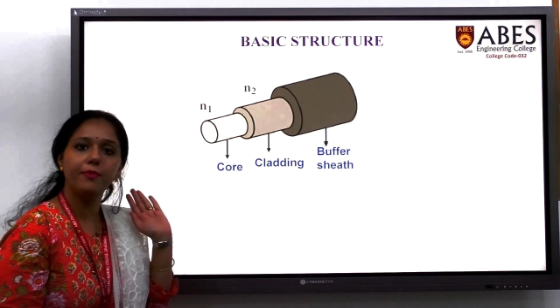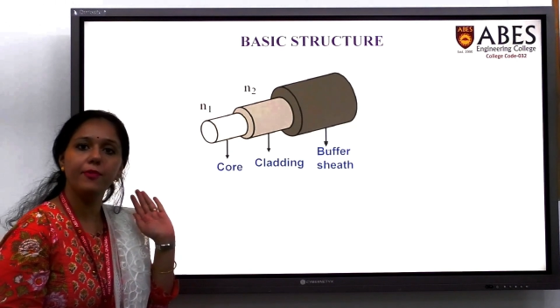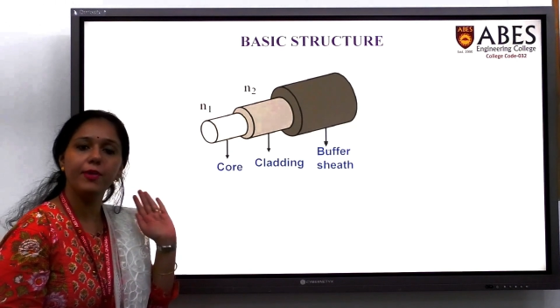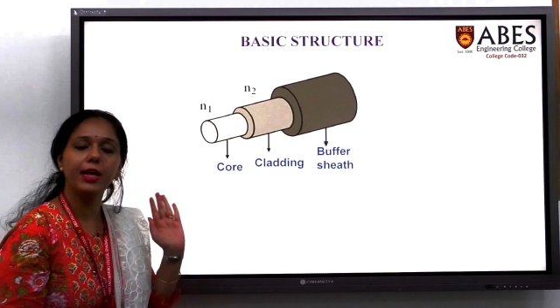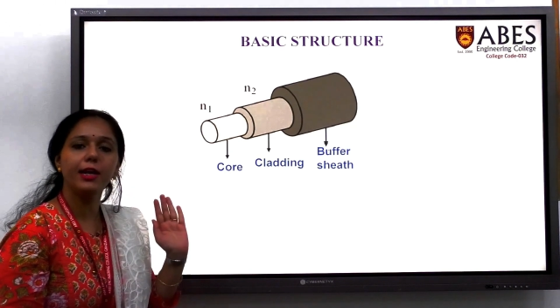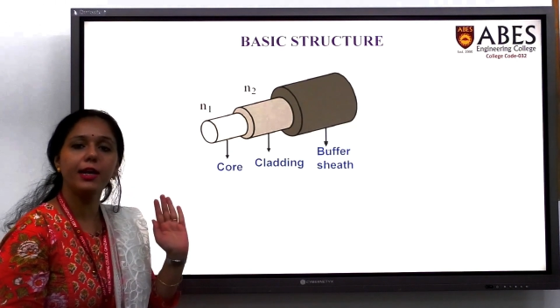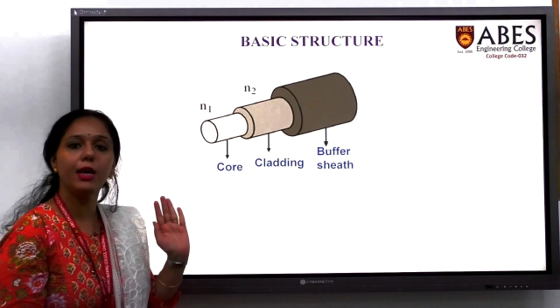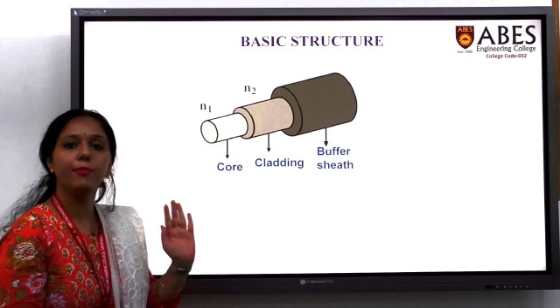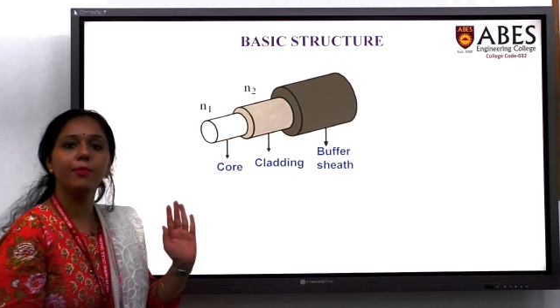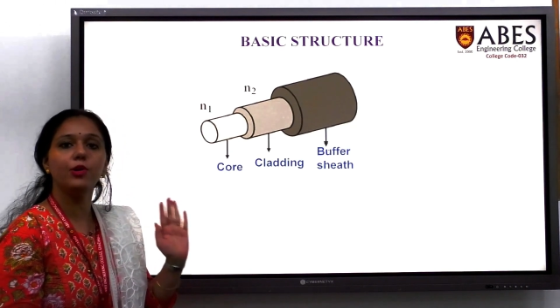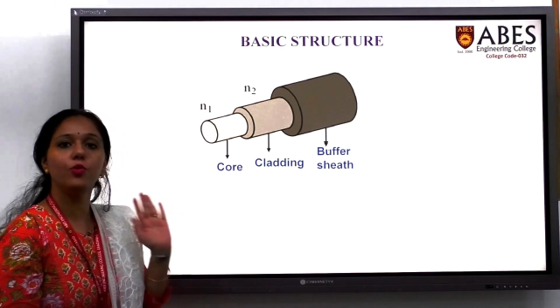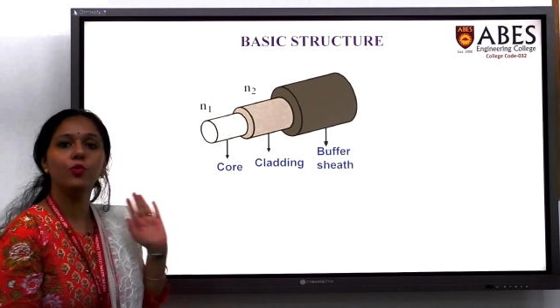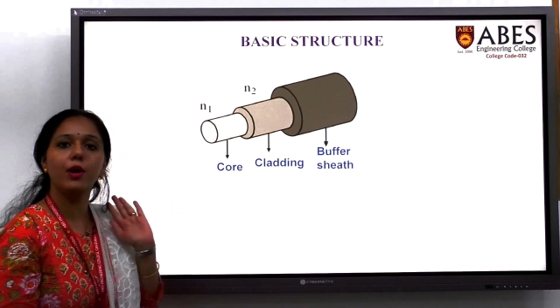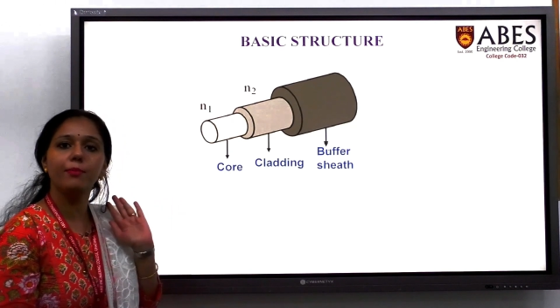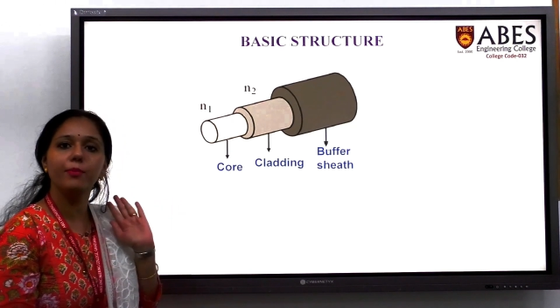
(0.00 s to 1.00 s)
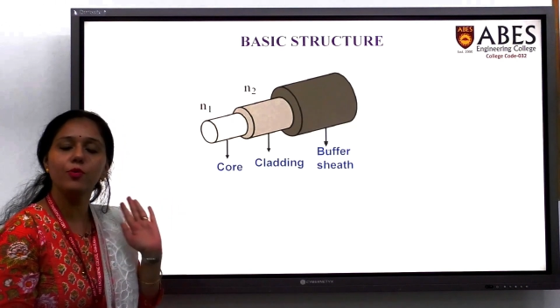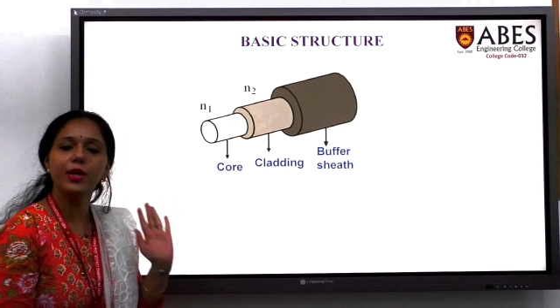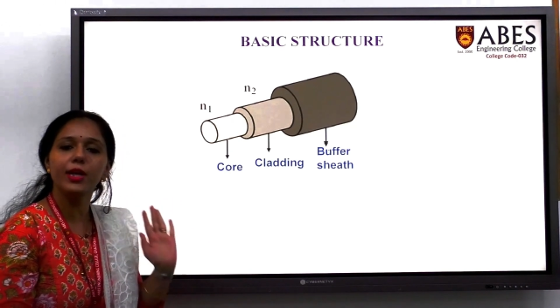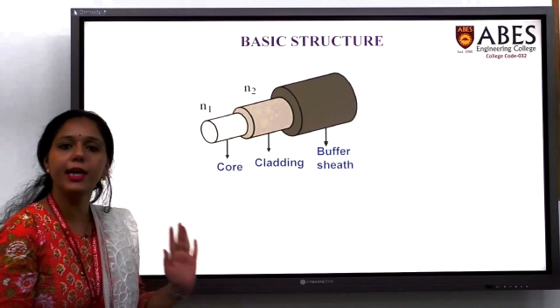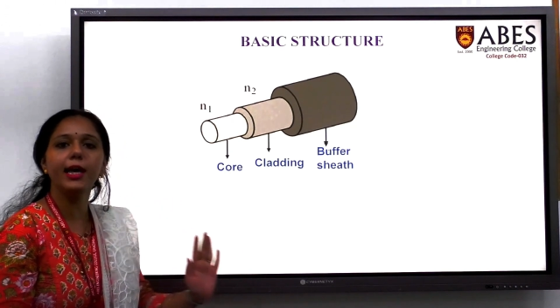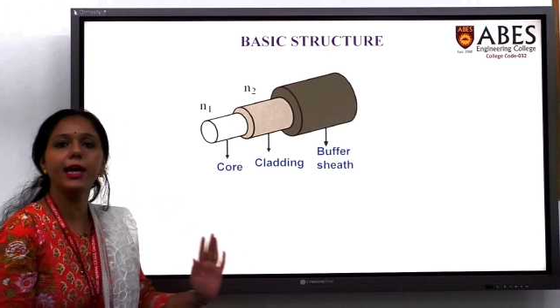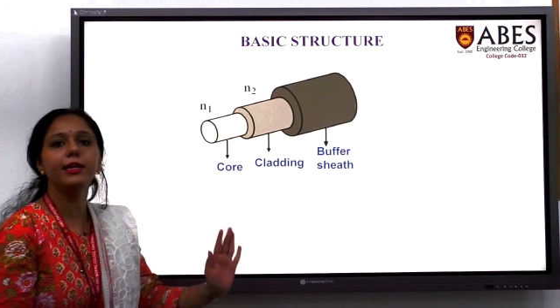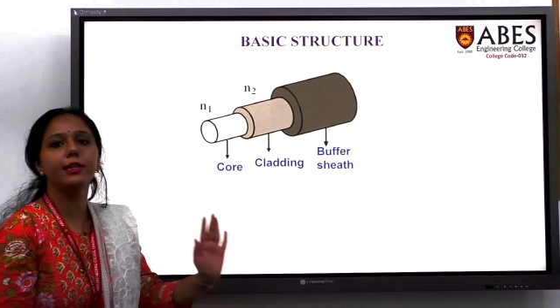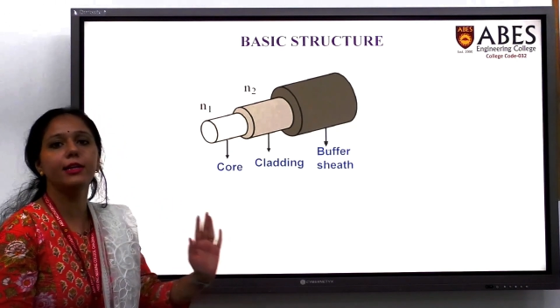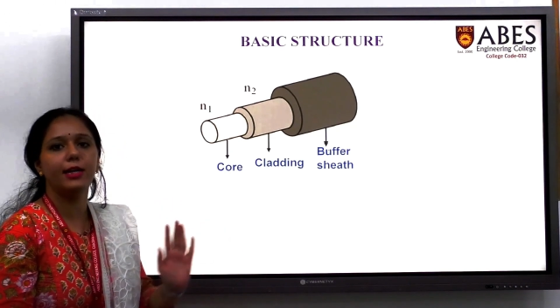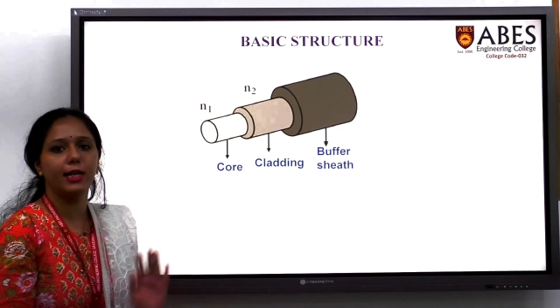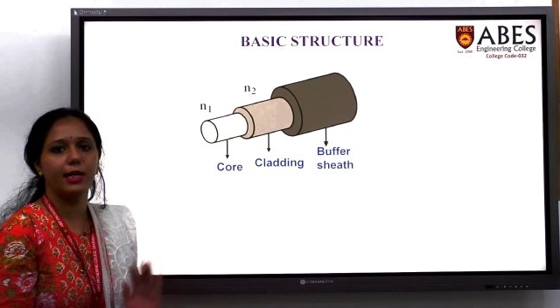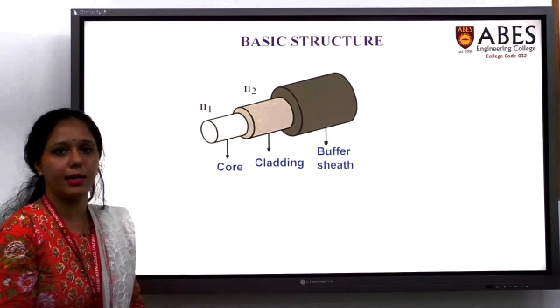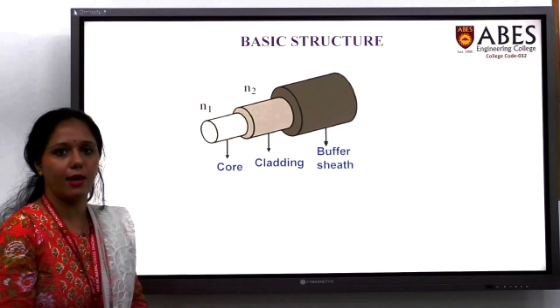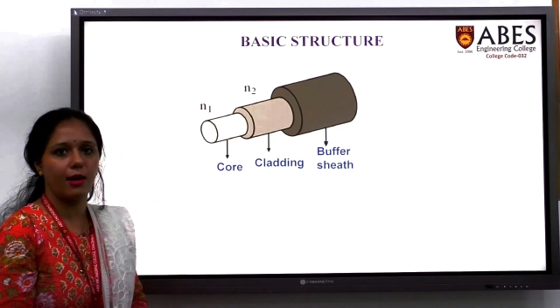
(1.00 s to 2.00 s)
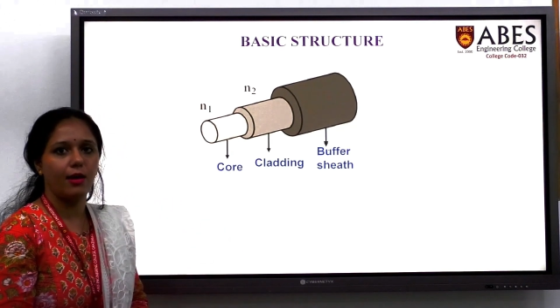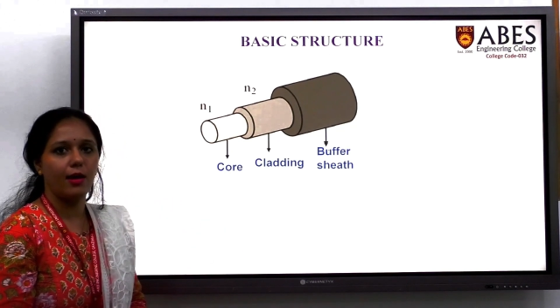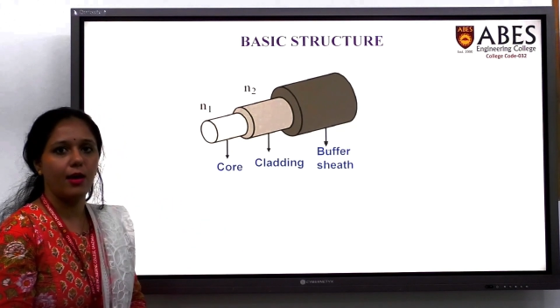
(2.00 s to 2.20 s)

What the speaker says: we can able to communicate the data.